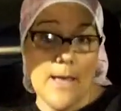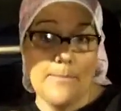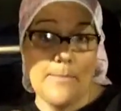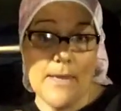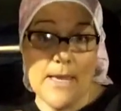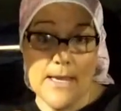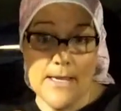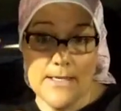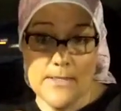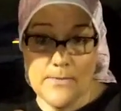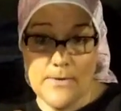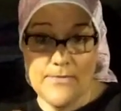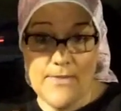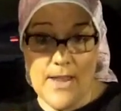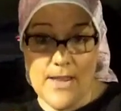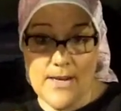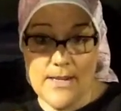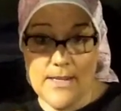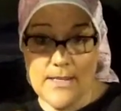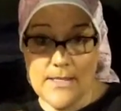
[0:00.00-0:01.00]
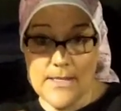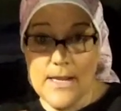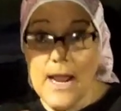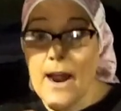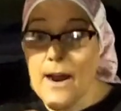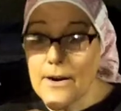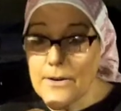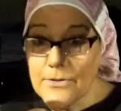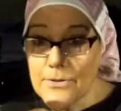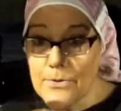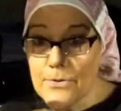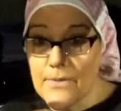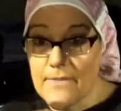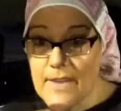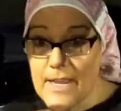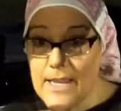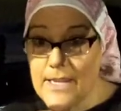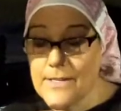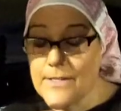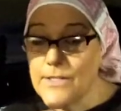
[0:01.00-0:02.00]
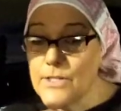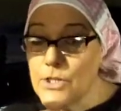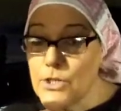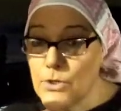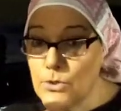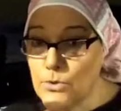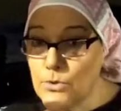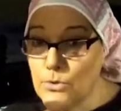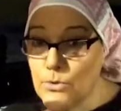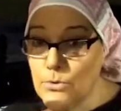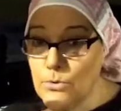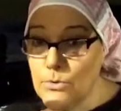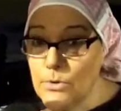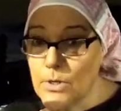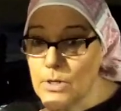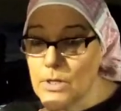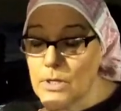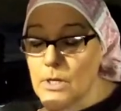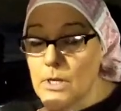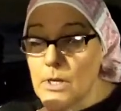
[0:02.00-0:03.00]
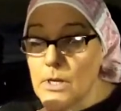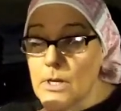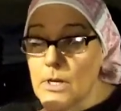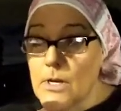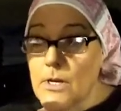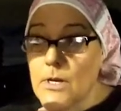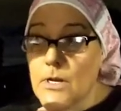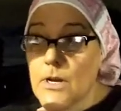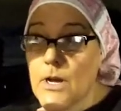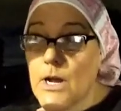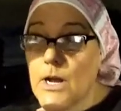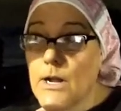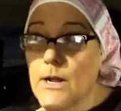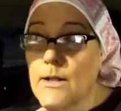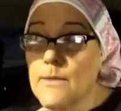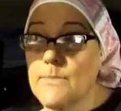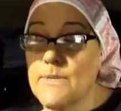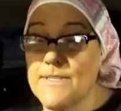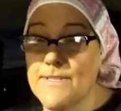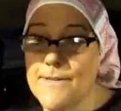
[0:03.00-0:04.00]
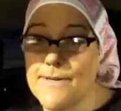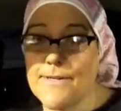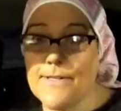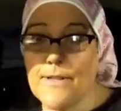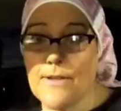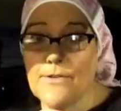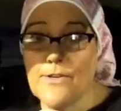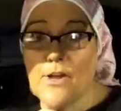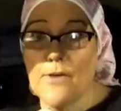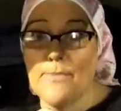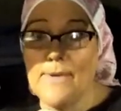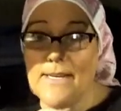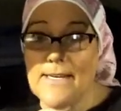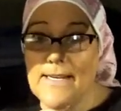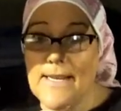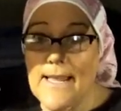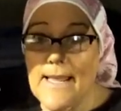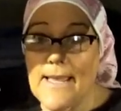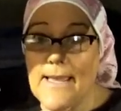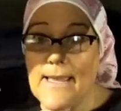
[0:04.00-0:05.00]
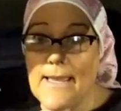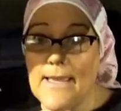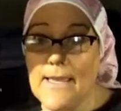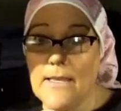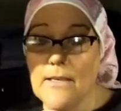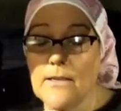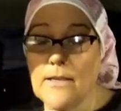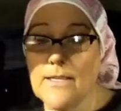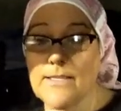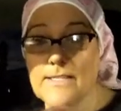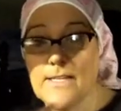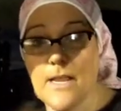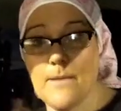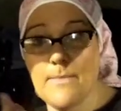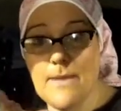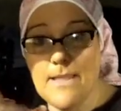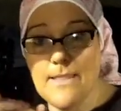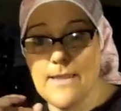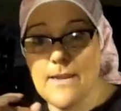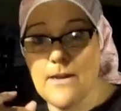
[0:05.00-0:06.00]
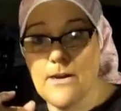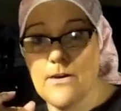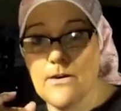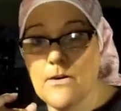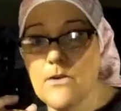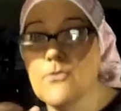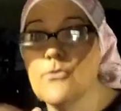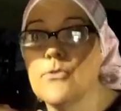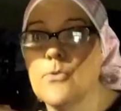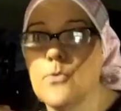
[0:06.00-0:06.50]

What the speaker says: because we've got to get tires on the van too. My son-in-law told me today, I stopped by there on